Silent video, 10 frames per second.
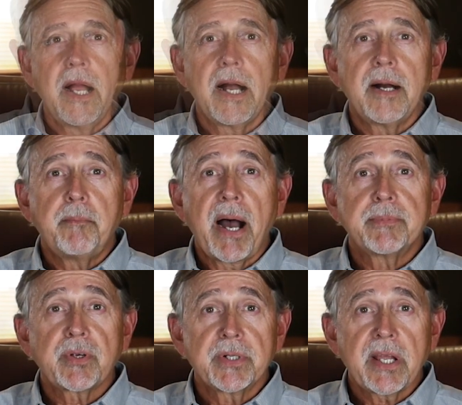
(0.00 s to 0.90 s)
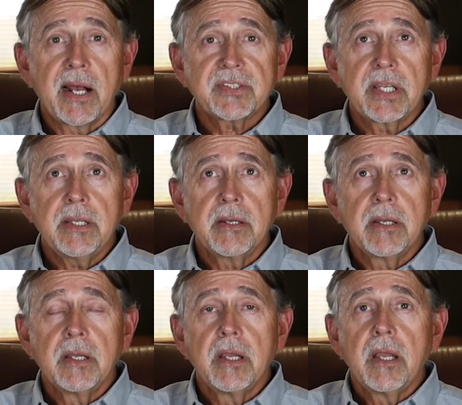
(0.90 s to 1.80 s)
Bob Trebatoski.
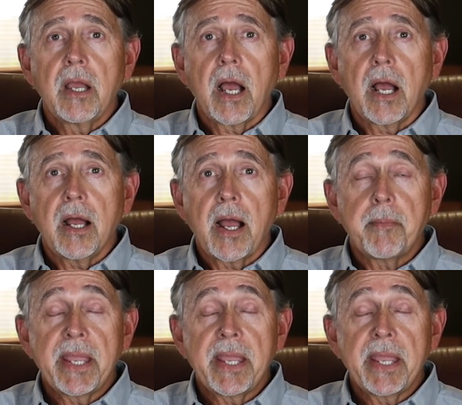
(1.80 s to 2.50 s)
I'm